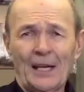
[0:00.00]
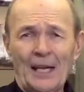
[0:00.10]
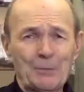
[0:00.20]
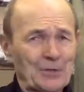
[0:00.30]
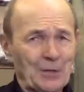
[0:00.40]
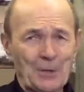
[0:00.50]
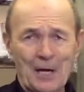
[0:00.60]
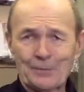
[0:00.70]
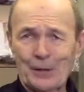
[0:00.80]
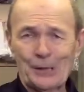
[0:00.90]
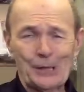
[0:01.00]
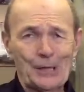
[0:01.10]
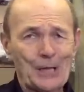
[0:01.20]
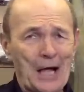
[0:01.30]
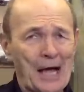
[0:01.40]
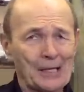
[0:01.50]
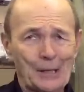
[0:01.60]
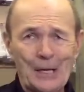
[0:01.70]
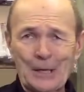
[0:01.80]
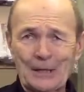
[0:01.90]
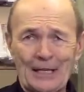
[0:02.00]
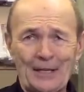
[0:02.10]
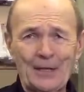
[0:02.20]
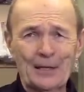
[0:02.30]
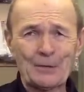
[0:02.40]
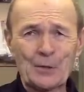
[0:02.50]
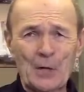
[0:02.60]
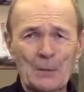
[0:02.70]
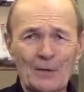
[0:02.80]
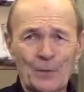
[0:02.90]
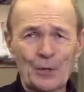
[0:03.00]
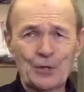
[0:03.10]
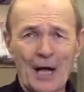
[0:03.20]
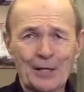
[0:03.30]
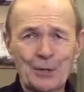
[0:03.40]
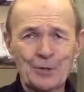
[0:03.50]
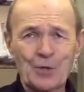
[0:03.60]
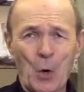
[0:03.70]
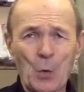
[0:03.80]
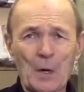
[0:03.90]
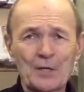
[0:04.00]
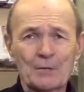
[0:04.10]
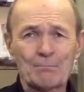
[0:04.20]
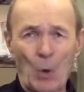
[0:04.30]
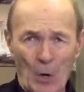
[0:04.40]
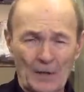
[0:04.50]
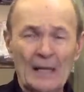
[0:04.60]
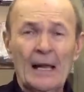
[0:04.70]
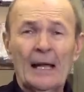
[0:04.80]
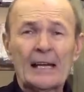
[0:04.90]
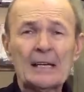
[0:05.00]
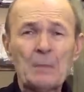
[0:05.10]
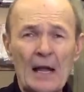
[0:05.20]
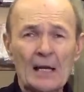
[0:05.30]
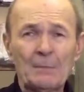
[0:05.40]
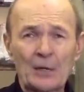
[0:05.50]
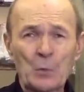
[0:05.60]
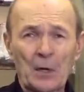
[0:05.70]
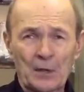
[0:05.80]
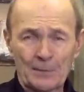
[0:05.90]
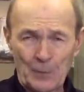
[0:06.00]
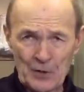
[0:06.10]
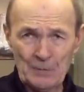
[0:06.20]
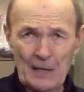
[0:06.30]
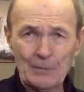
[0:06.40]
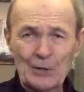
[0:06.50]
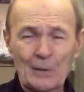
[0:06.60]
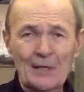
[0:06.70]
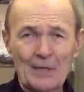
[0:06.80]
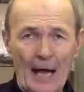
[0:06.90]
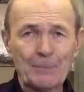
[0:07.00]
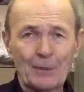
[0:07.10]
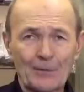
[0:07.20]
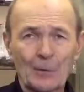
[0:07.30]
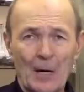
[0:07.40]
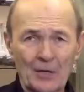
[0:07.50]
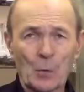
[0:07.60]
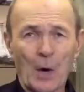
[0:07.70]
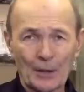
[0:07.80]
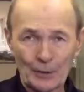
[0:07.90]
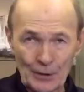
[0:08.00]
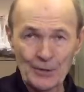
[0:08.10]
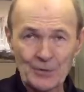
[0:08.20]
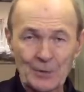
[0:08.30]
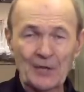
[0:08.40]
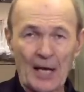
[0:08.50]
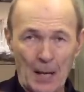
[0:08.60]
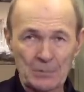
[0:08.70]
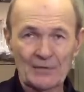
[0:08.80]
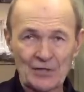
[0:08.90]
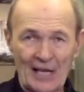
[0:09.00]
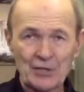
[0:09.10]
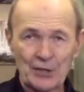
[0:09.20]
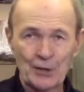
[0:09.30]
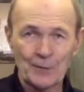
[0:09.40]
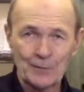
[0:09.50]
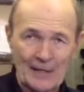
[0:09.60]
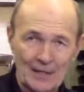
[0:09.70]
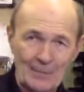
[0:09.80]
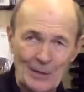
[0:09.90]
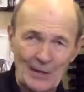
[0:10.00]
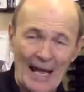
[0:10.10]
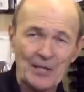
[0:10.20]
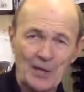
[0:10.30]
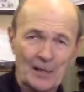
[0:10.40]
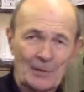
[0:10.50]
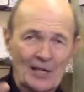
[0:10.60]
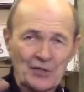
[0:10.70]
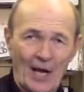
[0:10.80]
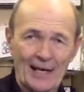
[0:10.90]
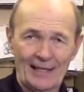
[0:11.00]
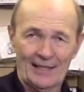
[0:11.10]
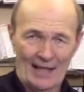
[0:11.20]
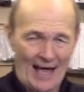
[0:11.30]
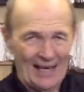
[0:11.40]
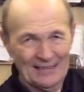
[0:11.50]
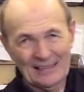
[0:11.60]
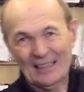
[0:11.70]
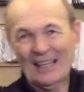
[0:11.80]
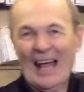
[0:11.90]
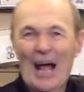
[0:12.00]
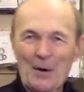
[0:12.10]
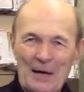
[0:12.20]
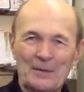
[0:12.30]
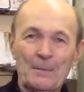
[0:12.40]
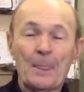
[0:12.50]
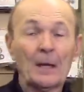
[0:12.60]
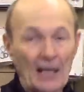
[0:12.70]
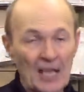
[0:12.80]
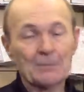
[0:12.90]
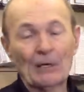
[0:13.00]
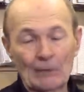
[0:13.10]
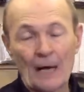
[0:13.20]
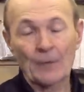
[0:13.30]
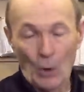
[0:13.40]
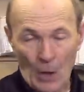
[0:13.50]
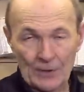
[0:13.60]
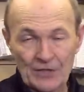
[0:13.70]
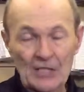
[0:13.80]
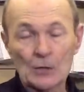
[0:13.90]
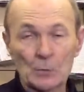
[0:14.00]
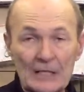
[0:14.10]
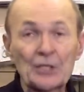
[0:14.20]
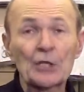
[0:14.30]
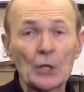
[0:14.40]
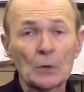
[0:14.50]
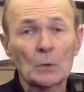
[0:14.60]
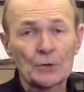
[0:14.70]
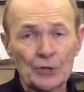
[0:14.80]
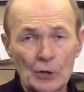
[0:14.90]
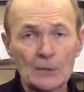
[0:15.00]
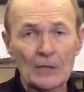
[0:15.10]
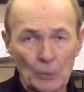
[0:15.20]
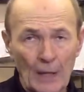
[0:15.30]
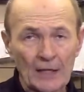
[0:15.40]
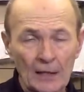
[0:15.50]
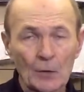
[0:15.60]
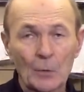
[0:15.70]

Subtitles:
it was around for a lot longer than, I think it was around before Jacques Cousteau was born. He may have been one of the first people to adapt it for underwater use with the help of his engineer friend Emil Gagnon, but let's not get into that. However, it has been around the longest. The original scuba regulator